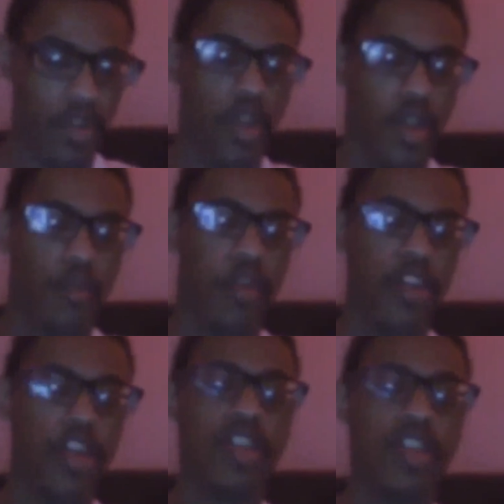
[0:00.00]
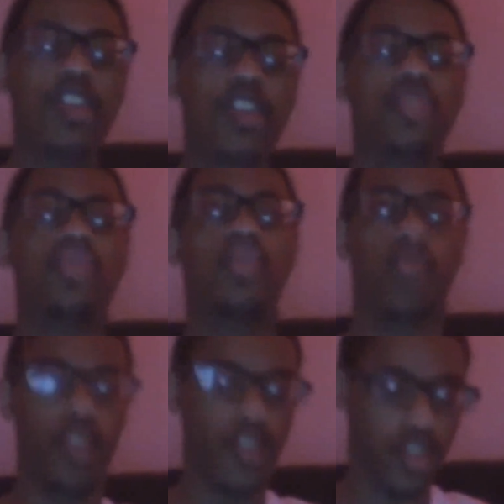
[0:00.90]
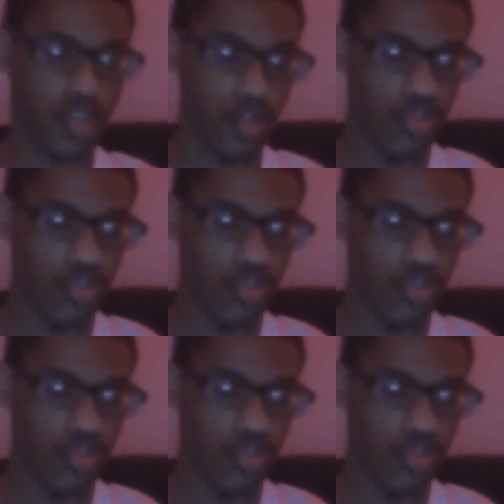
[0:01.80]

but he also had to do research